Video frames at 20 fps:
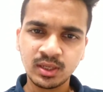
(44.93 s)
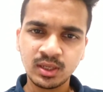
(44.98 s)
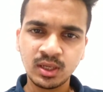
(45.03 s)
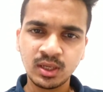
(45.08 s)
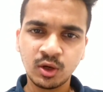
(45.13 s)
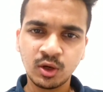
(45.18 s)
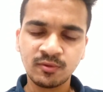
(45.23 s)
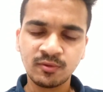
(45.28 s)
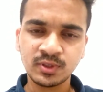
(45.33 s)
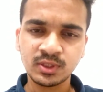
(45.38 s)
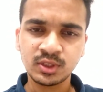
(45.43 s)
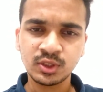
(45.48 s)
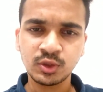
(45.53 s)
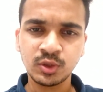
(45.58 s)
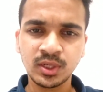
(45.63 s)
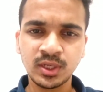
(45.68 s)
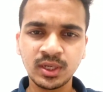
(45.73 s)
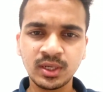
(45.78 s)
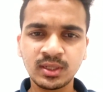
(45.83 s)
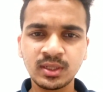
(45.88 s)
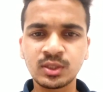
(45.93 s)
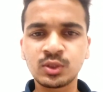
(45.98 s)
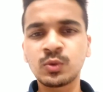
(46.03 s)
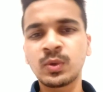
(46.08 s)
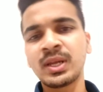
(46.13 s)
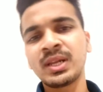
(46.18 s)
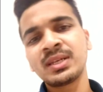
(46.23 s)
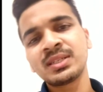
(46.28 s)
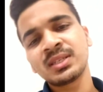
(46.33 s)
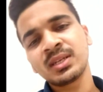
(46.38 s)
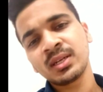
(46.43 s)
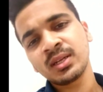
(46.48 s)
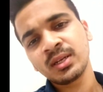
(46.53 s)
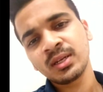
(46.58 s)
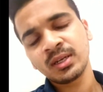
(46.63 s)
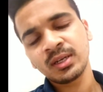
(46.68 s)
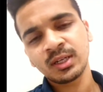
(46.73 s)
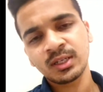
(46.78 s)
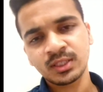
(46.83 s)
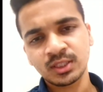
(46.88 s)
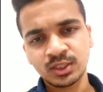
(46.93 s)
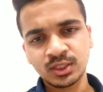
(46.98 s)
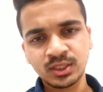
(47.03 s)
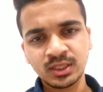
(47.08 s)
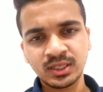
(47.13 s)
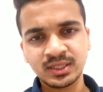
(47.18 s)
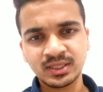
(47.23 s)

the office unit as well as at an industrial